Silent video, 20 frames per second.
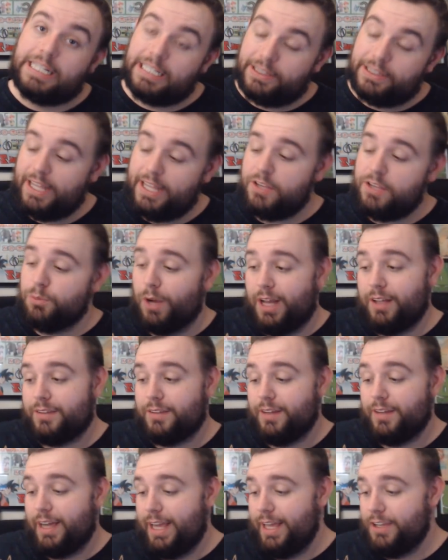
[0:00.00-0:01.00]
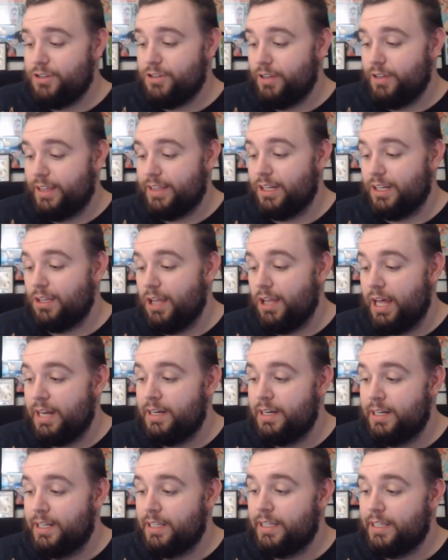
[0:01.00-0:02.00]
That's wild. I actually liked it a lot.
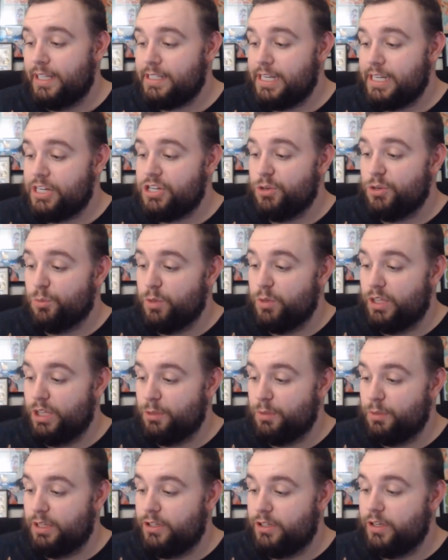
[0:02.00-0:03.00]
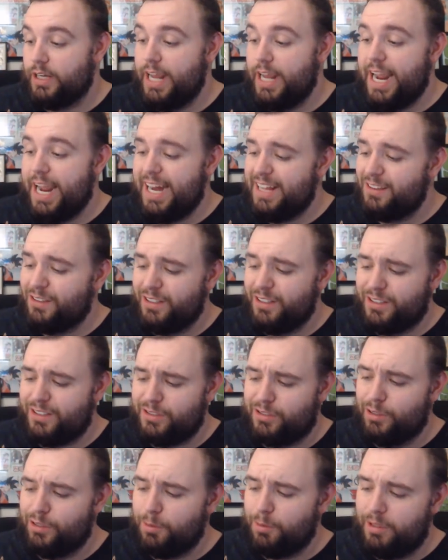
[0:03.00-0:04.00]
That's actually really, really good, and he looks
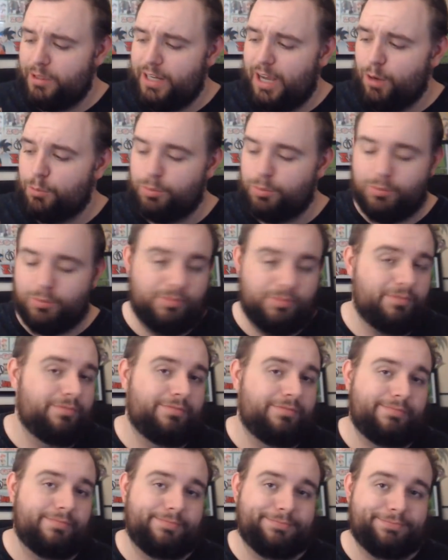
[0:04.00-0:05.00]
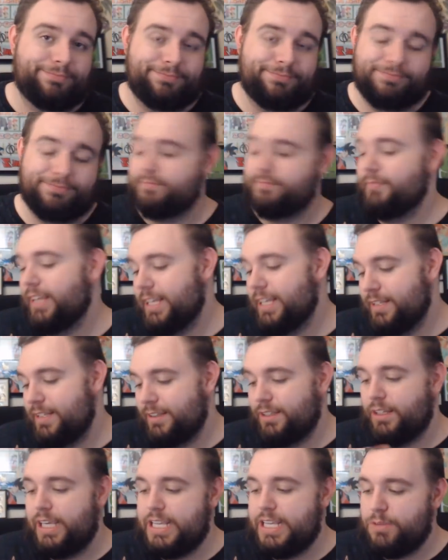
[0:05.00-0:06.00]
super dope. He,
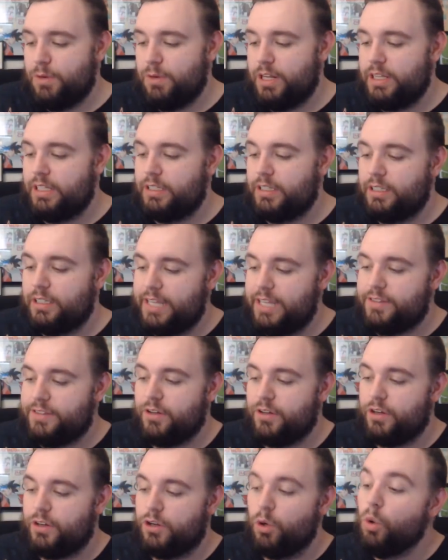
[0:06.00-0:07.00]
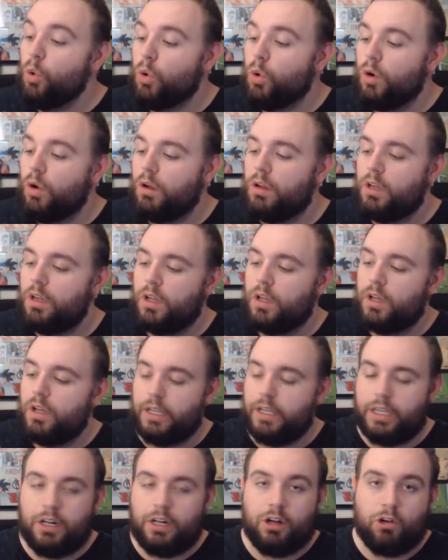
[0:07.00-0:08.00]
he's one of the lesser cool,
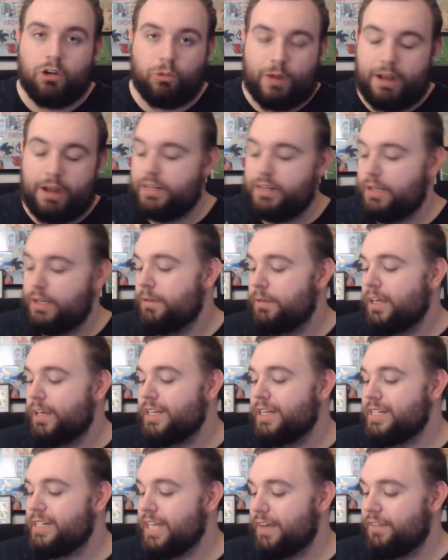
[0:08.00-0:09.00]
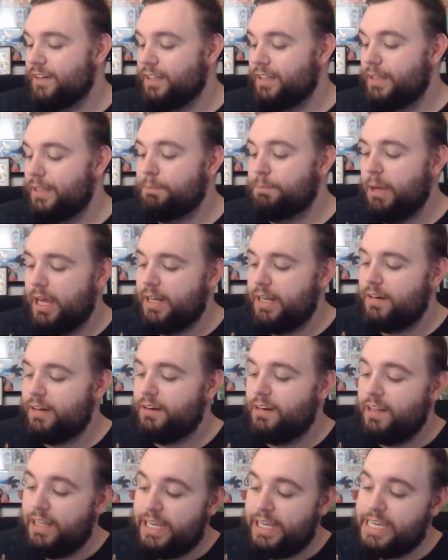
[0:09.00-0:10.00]
you know, around him, definitely, but
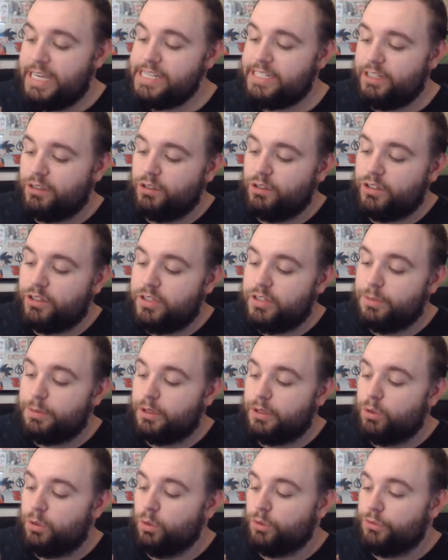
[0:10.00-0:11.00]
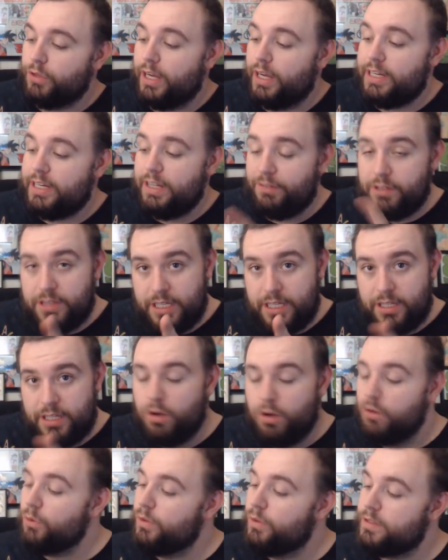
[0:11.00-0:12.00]
he still looks super cool. So I definitely think
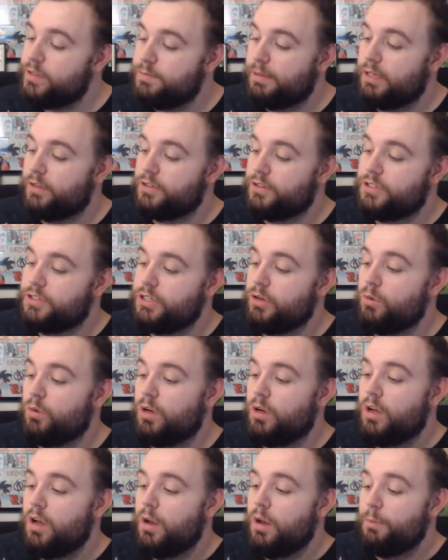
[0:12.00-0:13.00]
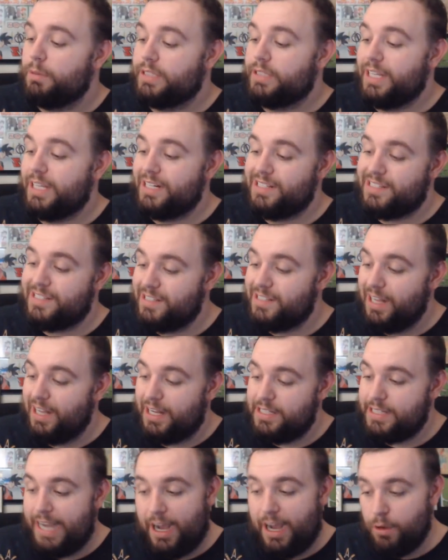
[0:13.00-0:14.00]
Goku is better of the two, but that is
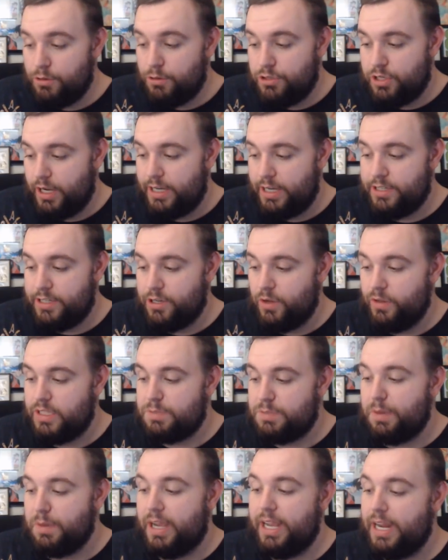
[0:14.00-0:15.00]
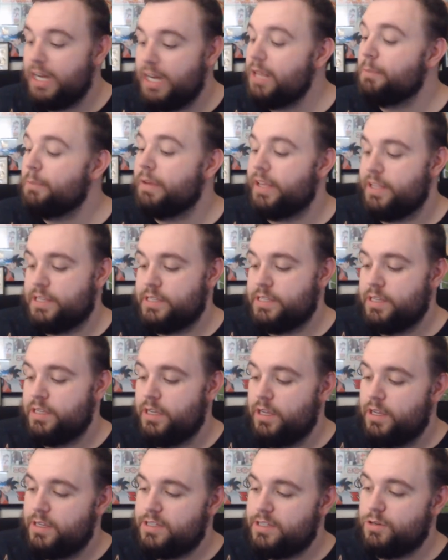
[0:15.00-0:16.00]
not to outshine Turles by any means.
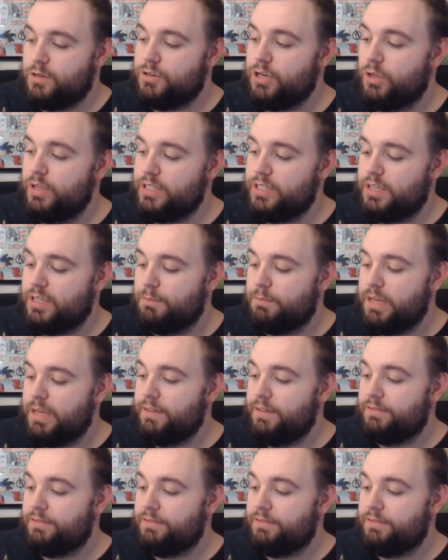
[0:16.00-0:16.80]
So Turles can be